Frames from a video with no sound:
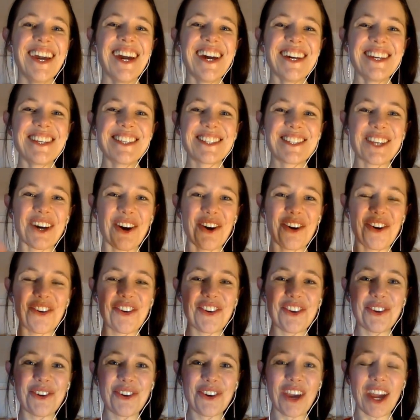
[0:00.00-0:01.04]
So
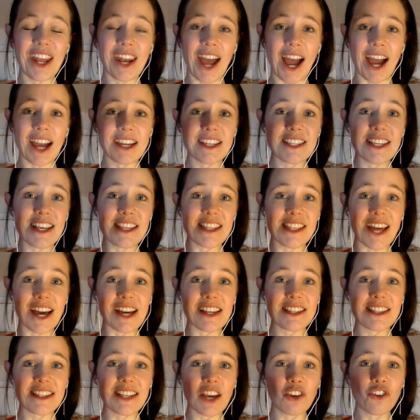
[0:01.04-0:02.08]
you can access that
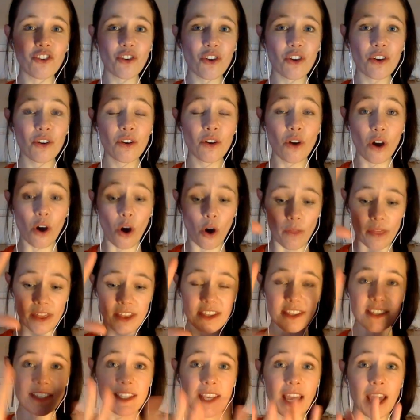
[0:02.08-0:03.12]
session on the
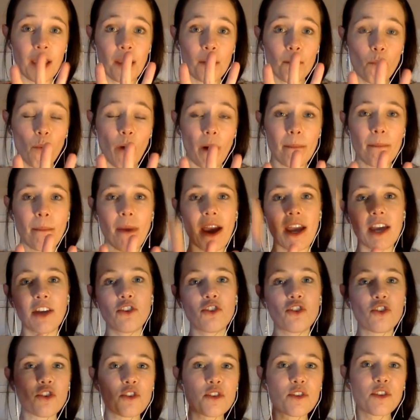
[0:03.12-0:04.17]
same
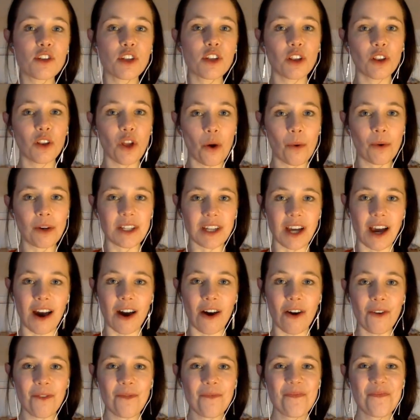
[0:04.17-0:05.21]
webpage just lower
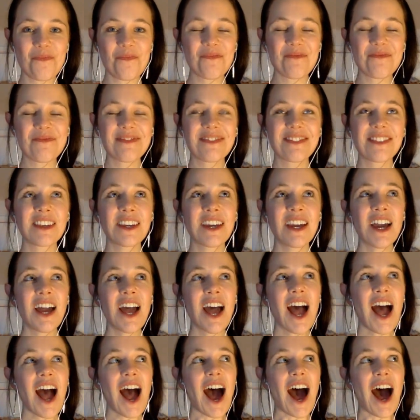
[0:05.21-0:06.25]
down.
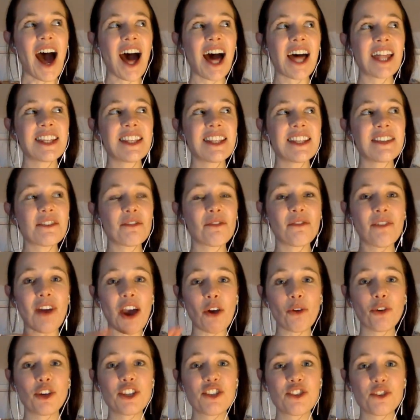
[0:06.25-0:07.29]
And
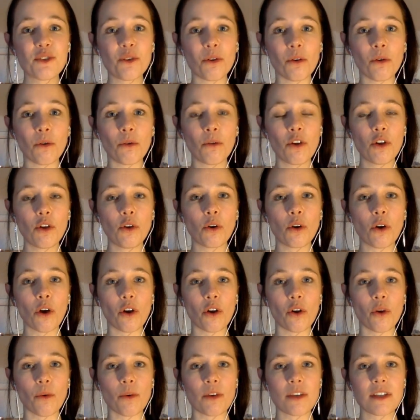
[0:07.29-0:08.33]
very soon you're going to
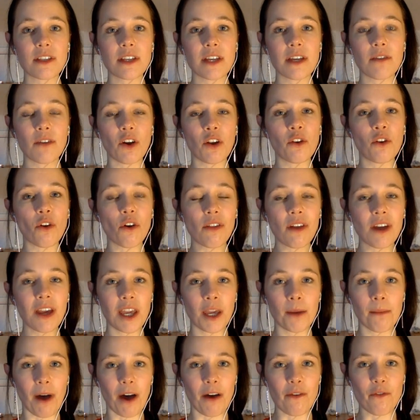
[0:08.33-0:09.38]
receive another
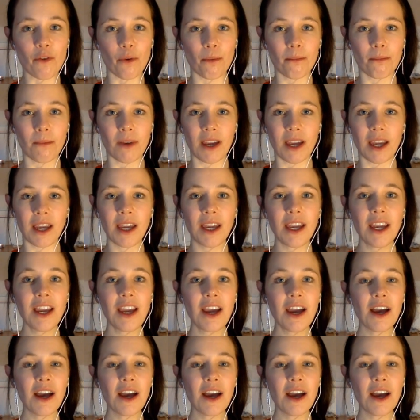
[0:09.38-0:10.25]
email from me,